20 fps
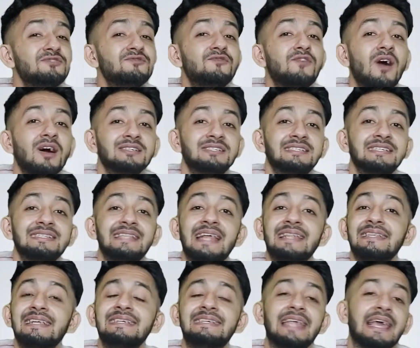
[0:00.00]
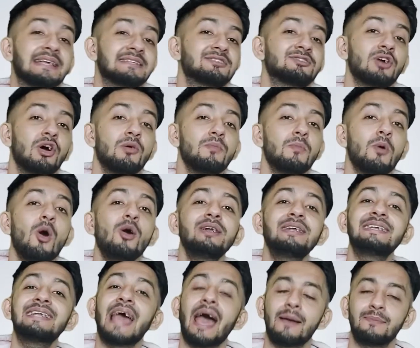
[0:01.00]
faster than the desktop or
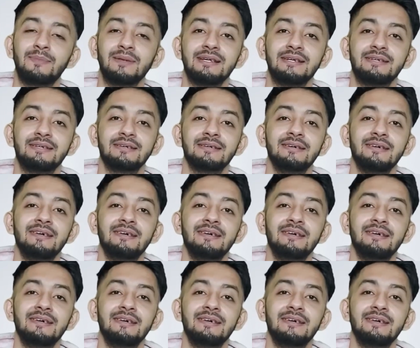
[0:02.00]
tablet.